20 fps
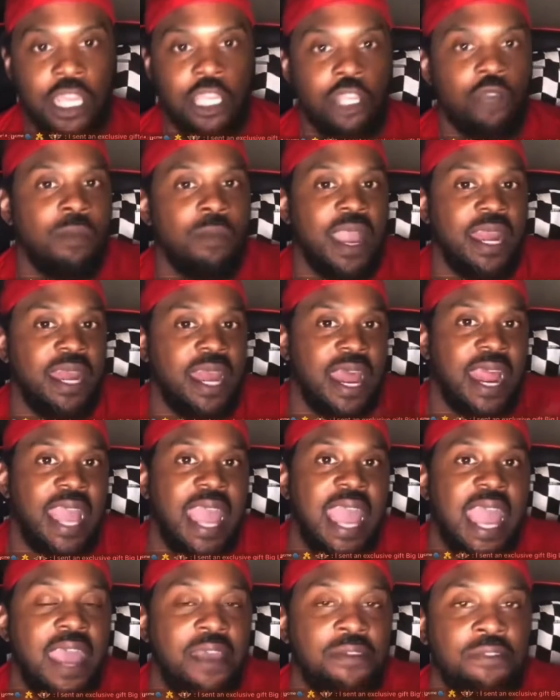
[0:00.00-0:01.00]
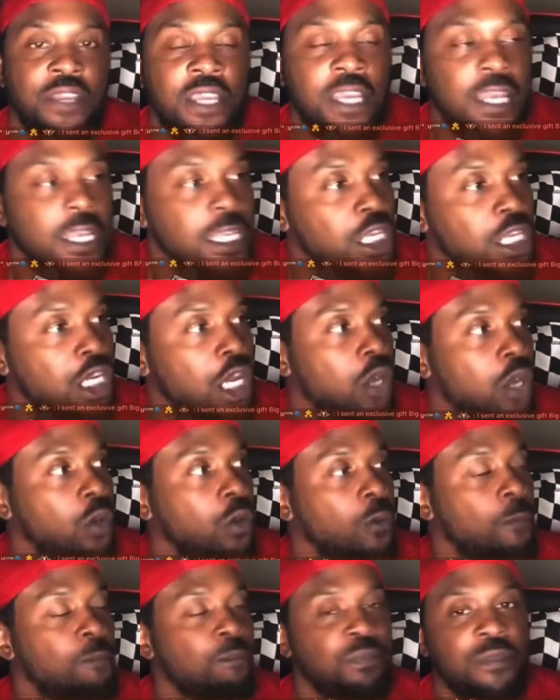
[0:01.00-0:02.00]
You might not have, you
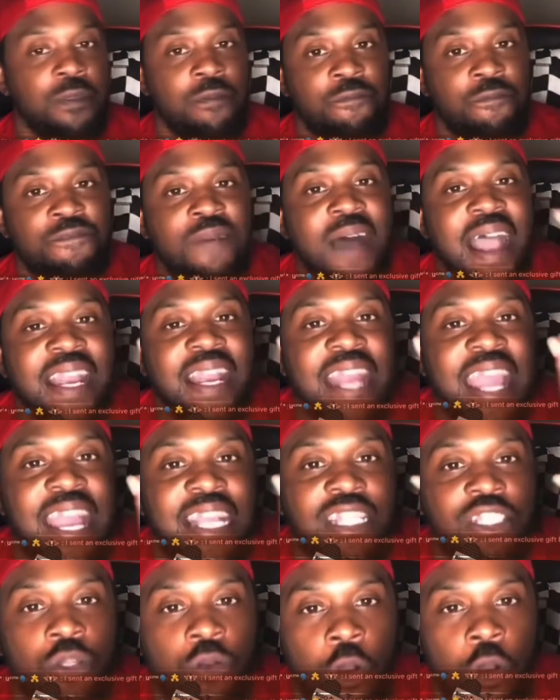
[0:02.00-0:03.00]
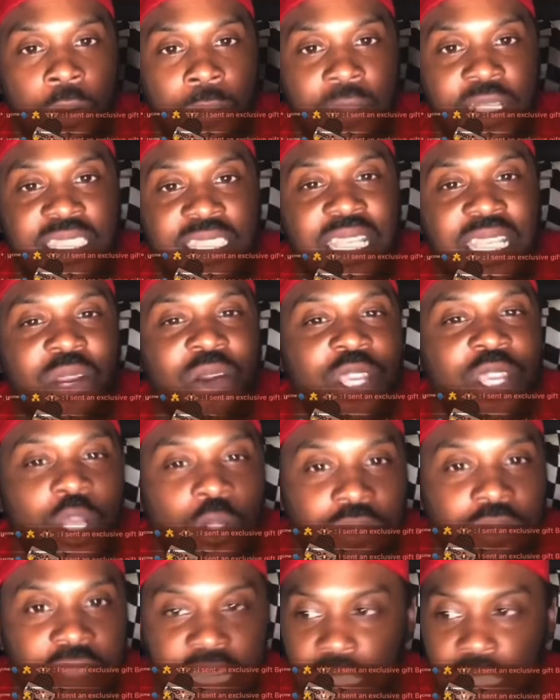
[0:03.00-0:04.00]
know, financial or material
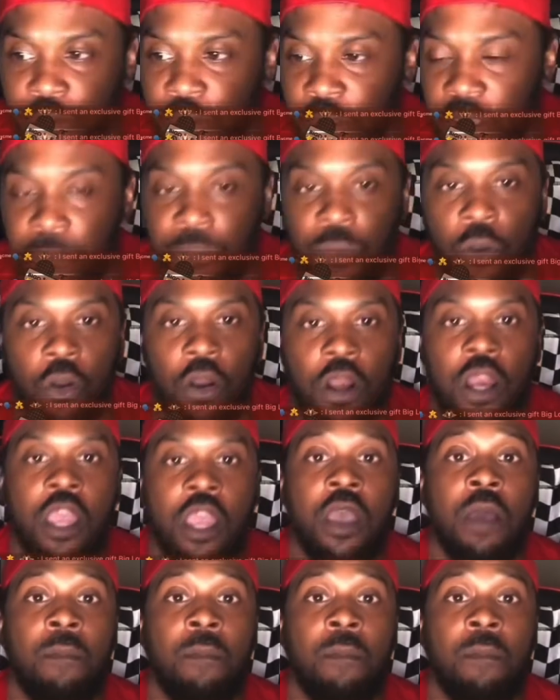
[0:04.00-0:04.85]
things for the poor.